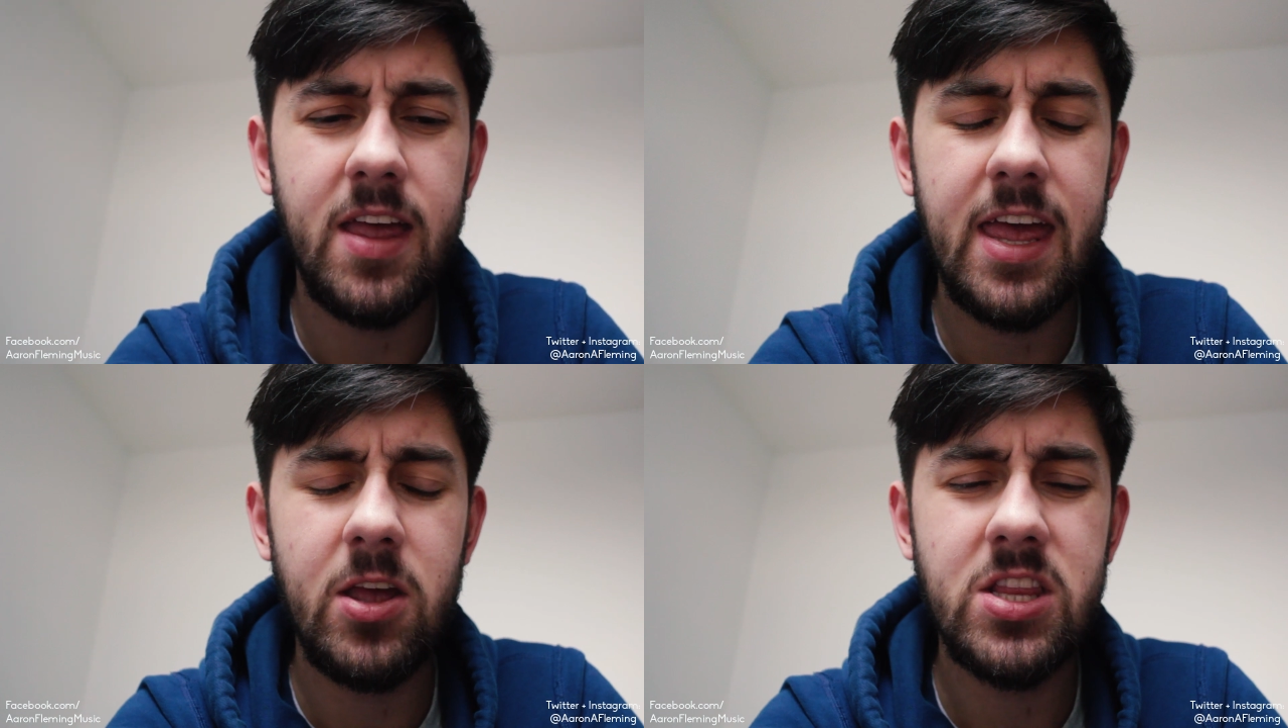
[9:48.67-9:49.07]

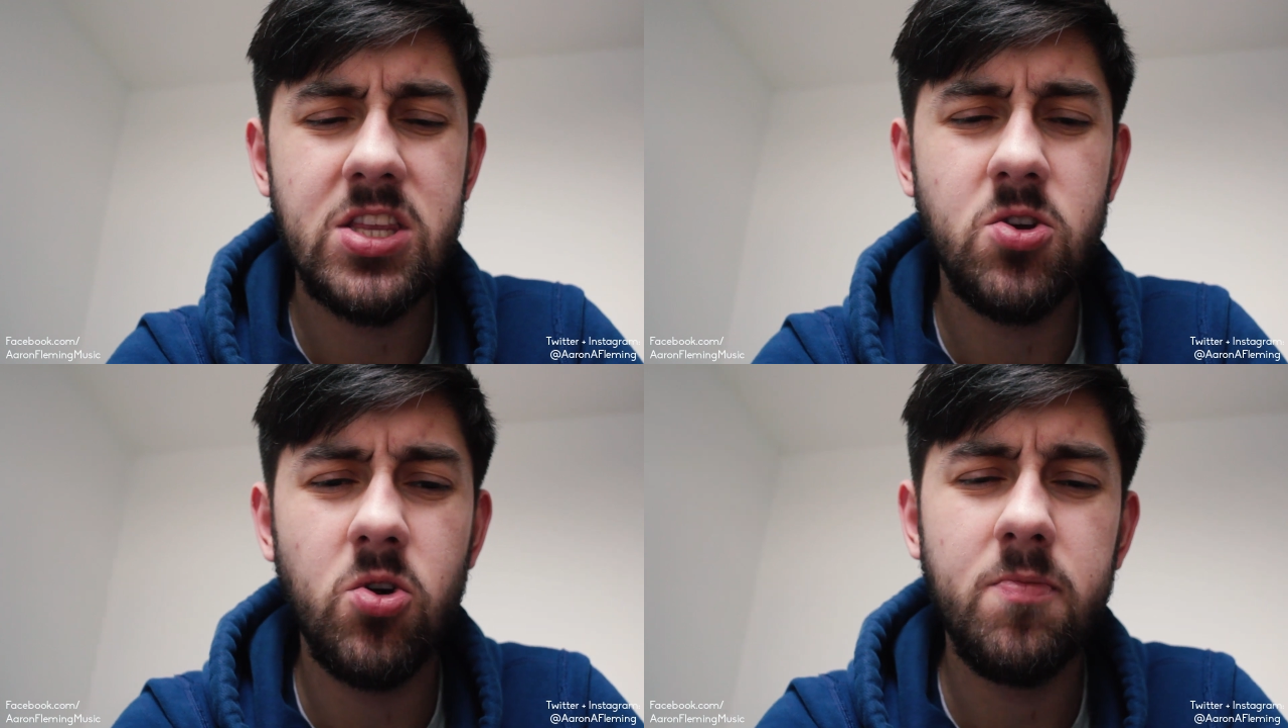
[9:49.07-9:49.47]
it
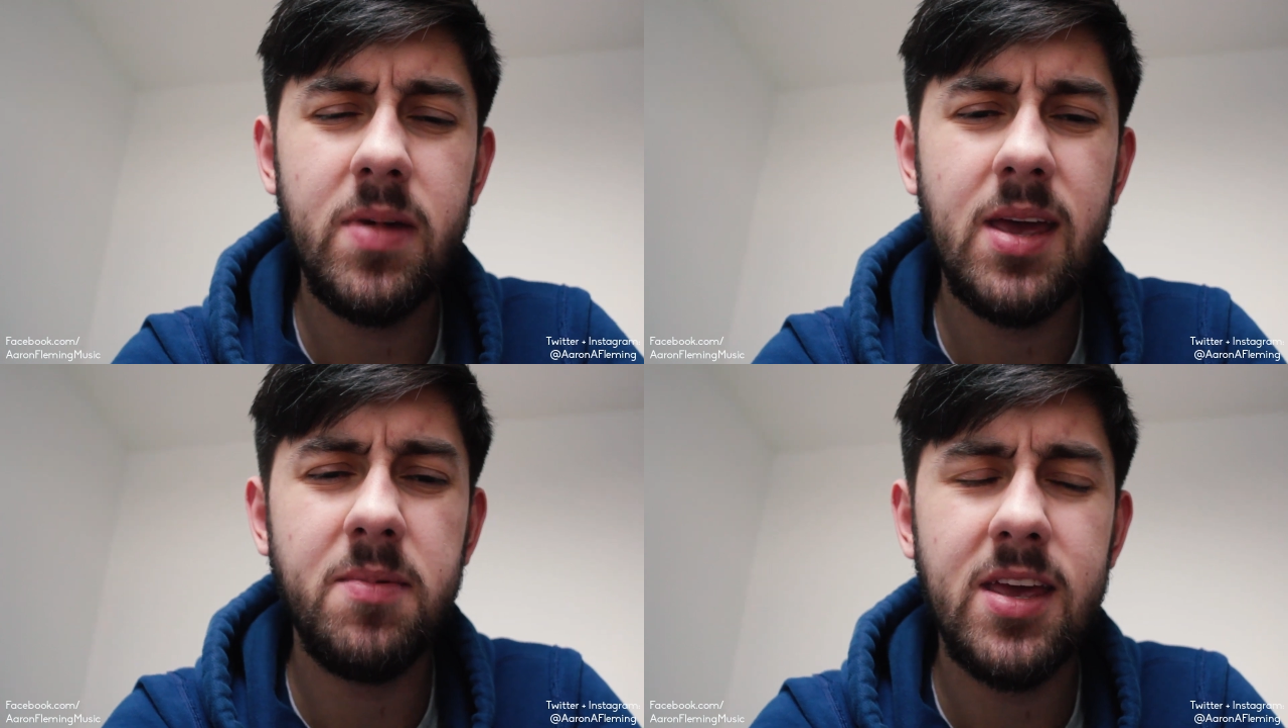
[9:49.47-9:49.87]
took
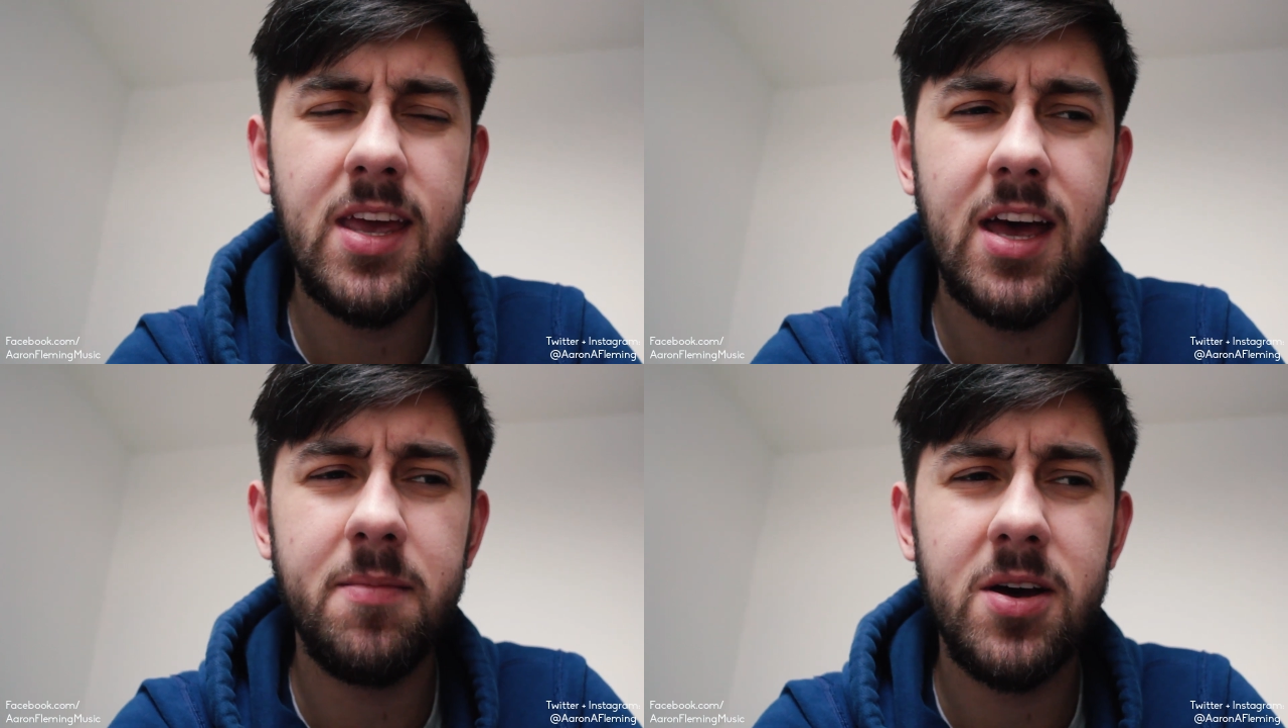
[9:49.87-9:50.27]

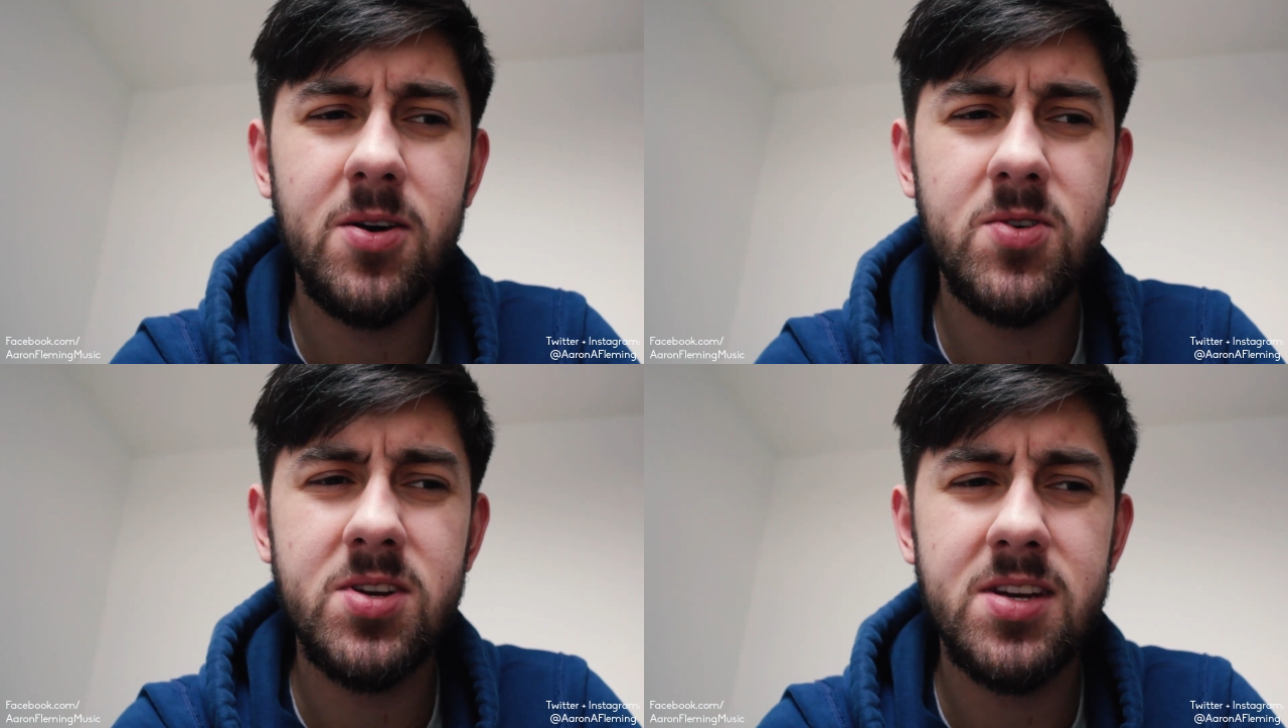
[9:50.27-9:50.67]
maybe
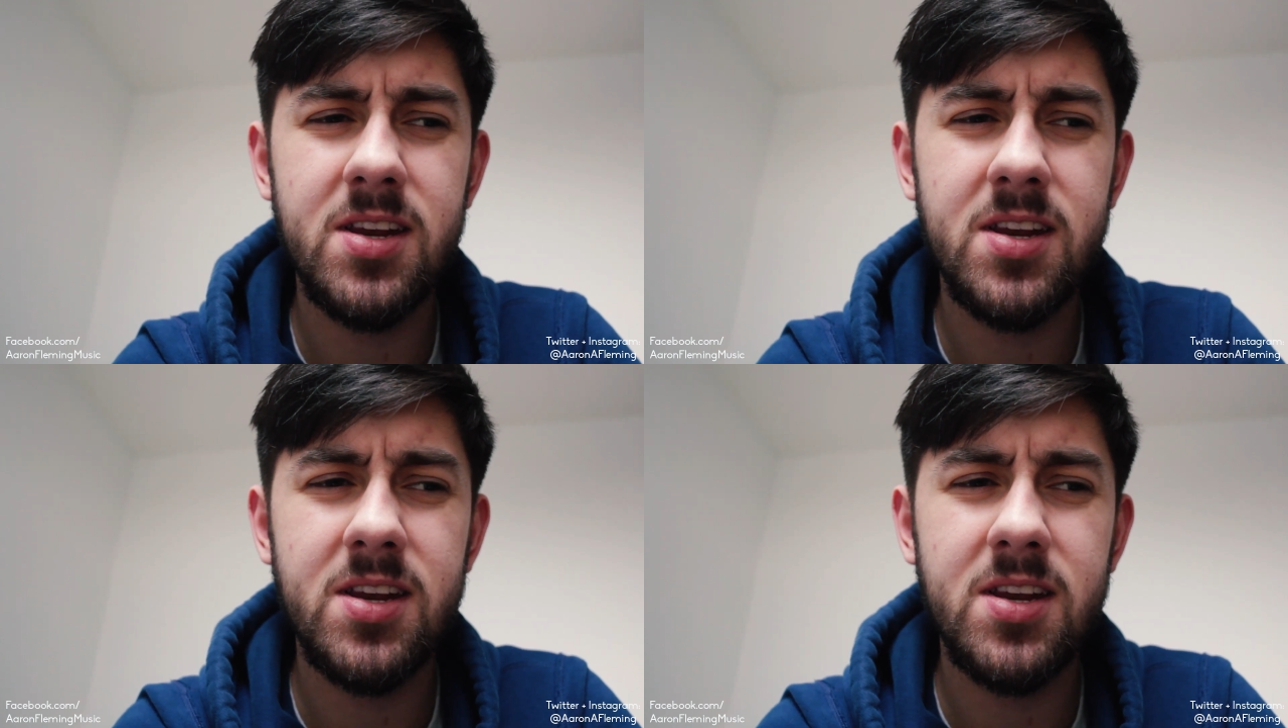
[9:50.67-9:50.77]
about